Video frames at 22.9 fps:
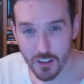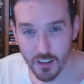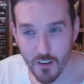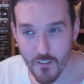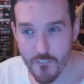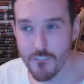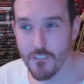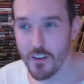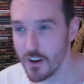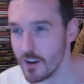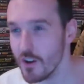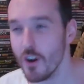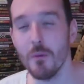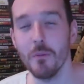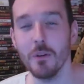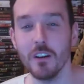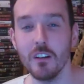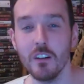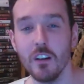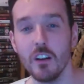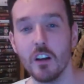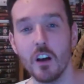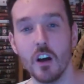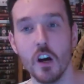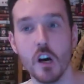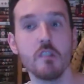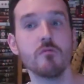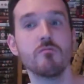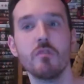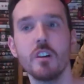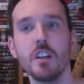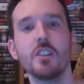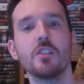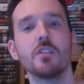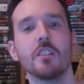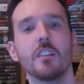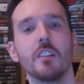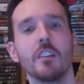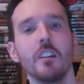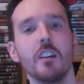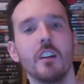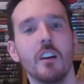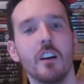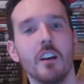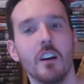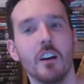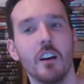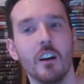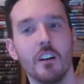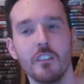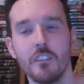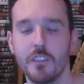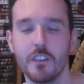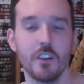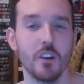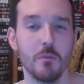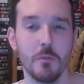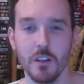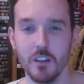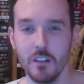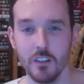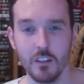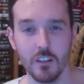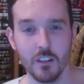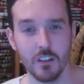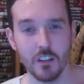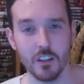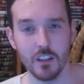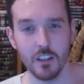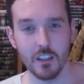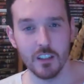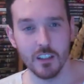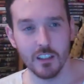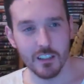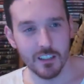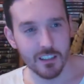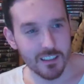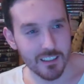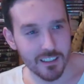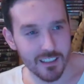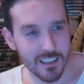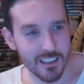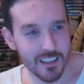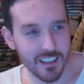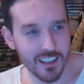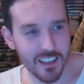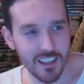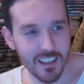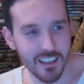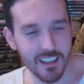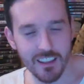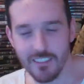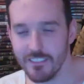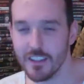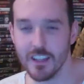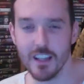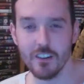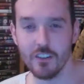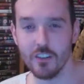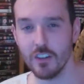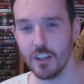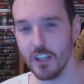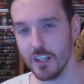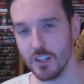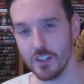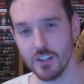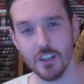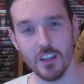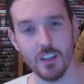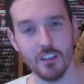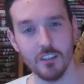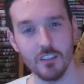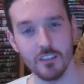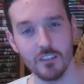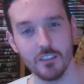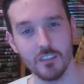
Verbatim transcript: Phenomenal. Original and phenomenal. Like, even that got H D'd.